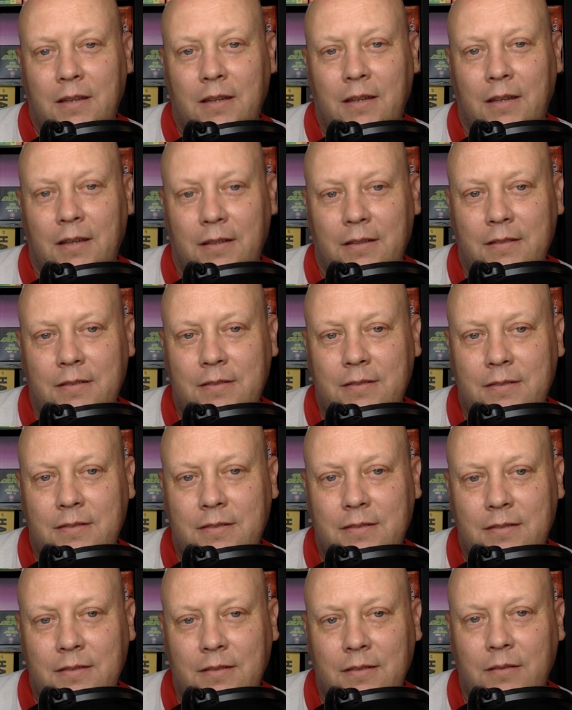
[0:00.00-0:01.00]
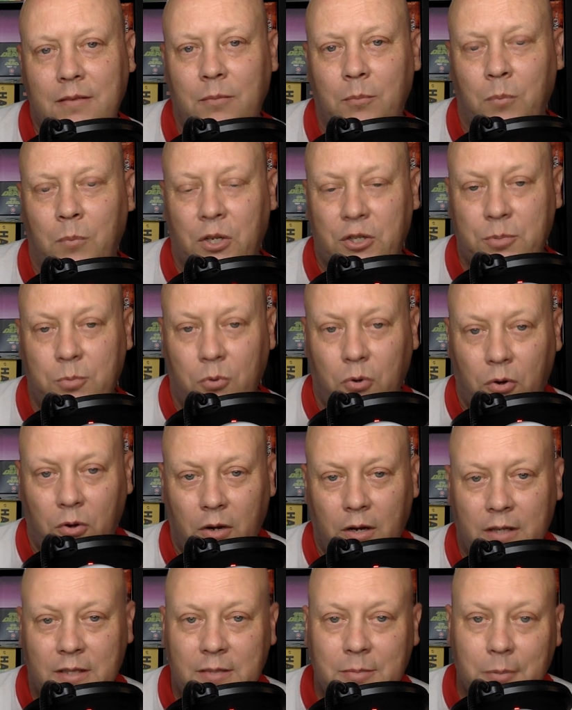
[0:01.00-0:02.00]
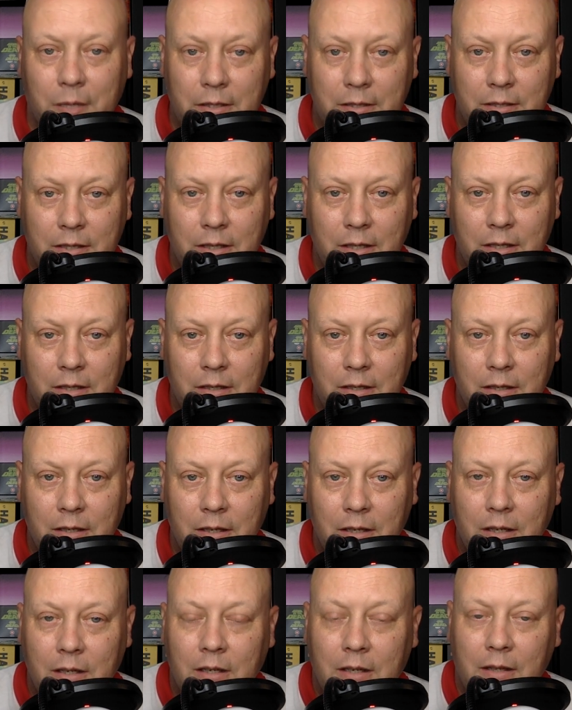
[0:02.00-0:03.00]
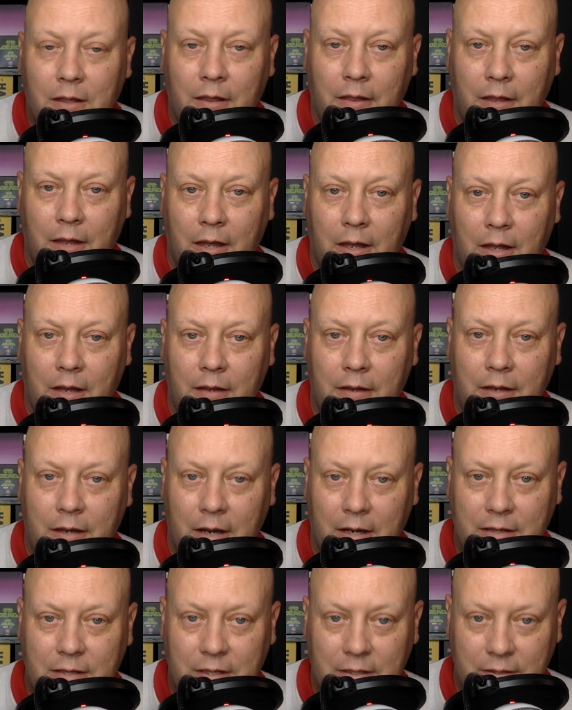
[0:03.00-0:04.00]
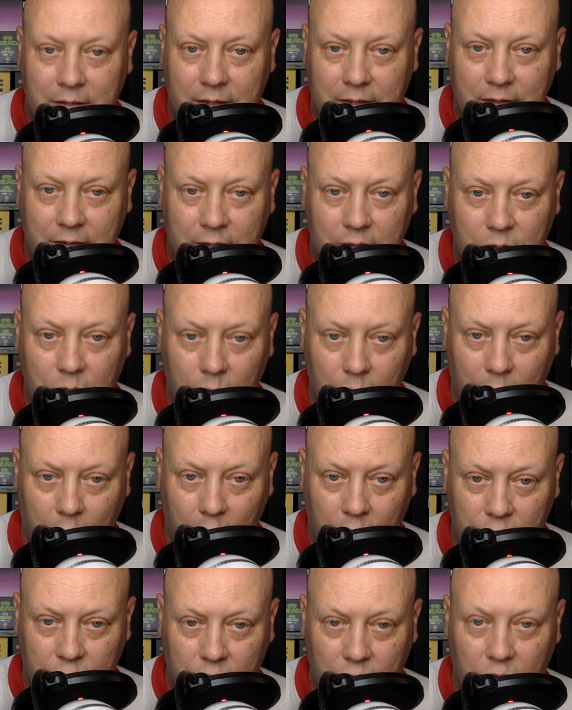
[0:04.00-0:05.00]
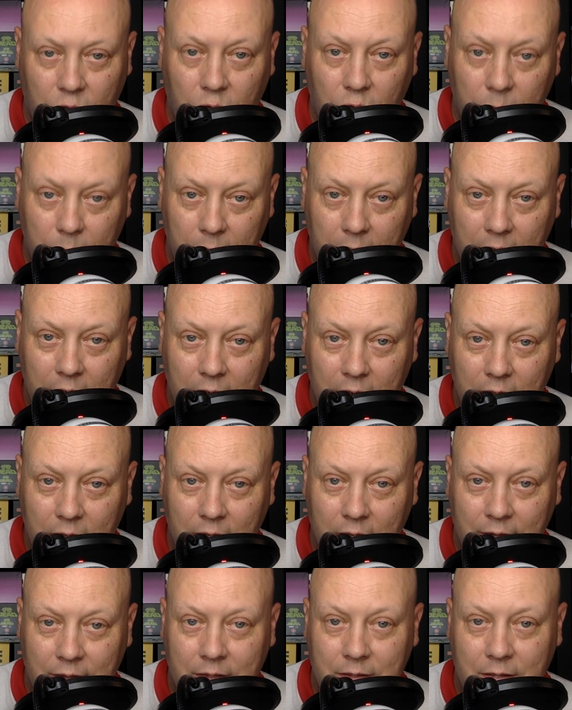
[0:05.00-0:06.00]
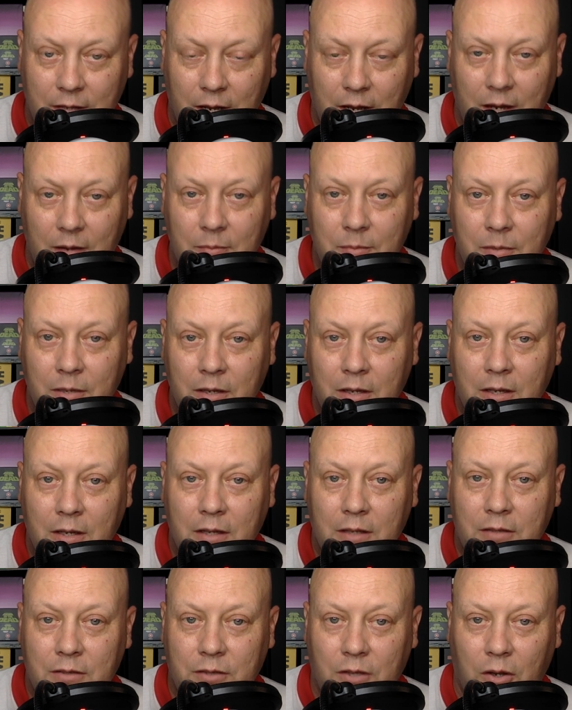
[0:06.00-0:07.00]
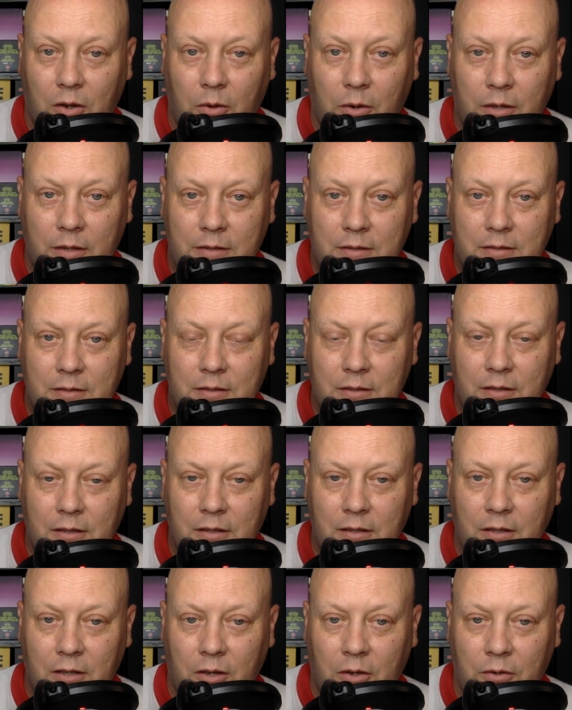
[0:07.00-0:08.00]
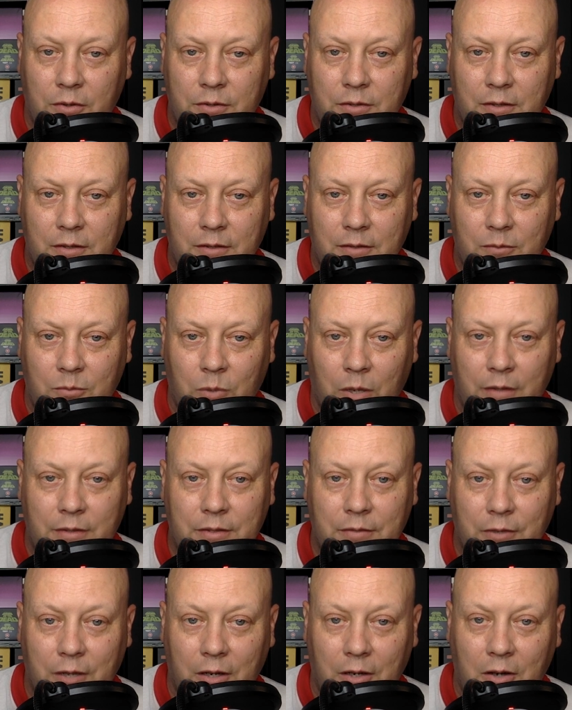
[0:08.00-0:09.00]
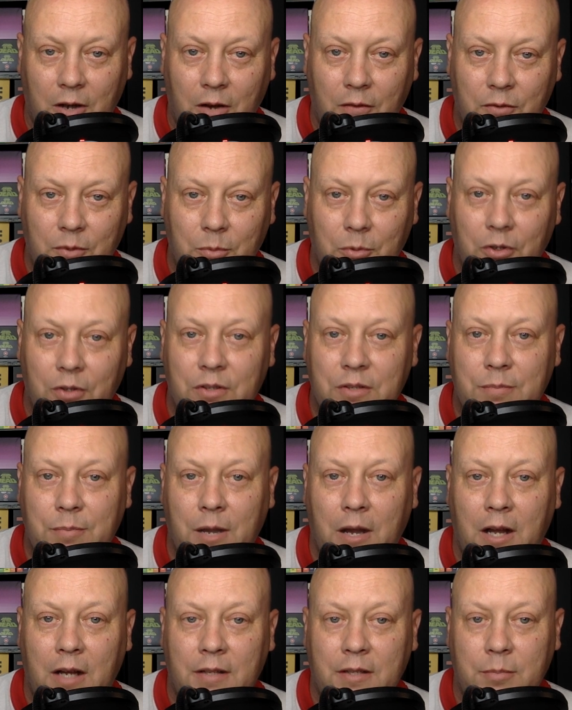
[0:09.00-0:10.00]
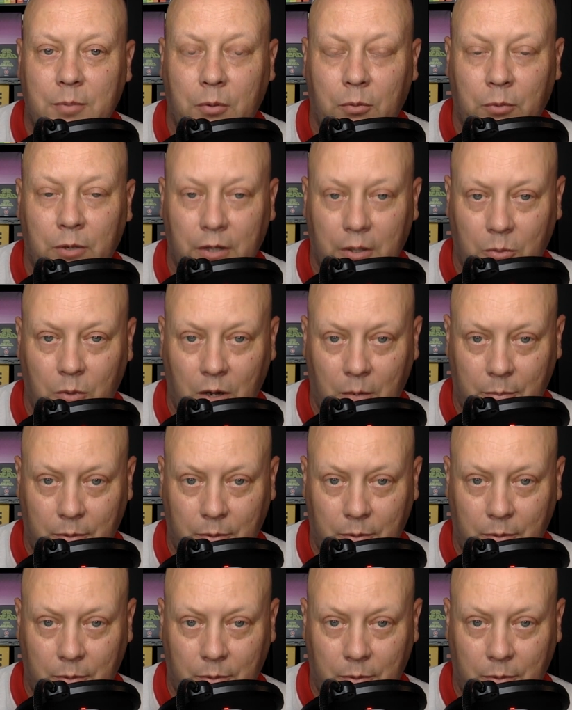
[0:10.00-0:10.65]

it's much more explicit than the 1962 version could be at the time. So it's, you know, it's relatively uncomfortable in spots, but really well